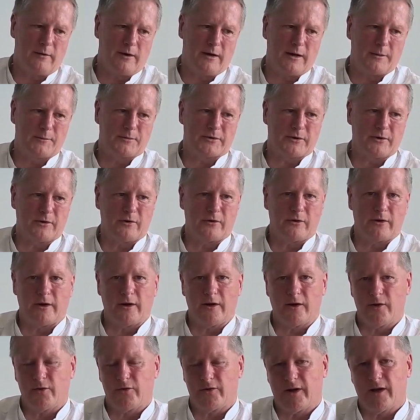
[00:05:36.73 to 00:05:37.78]
in absolutely
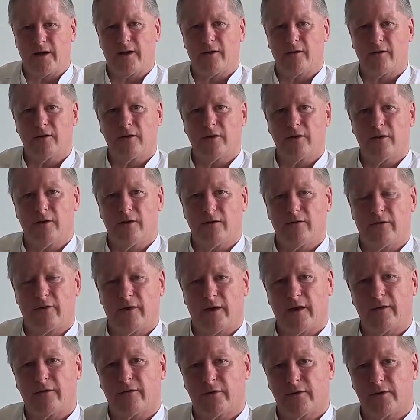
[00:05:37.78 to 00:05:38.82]
no doubt of
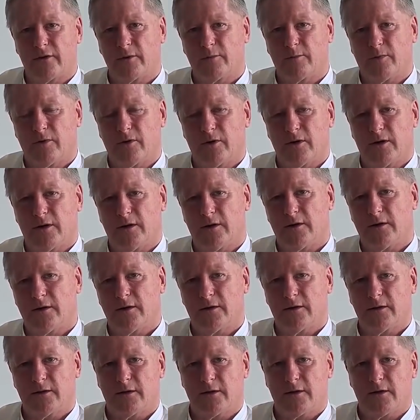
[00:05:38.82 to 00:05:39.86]
the effort you're putting in.
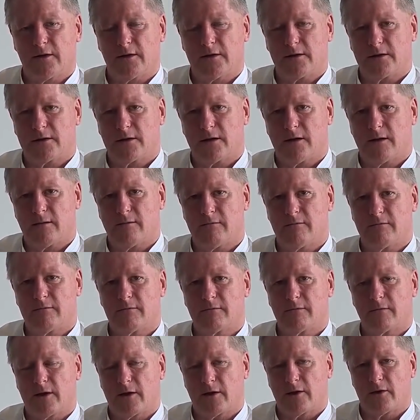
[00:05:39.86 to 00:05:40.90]
And
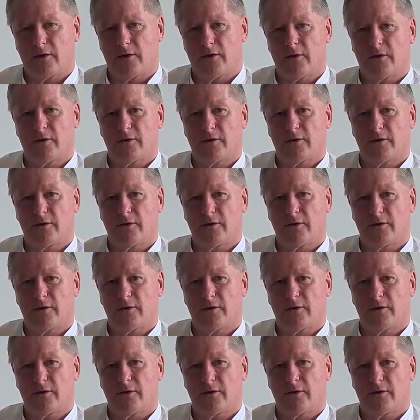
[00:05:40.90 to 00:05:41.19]
thank you.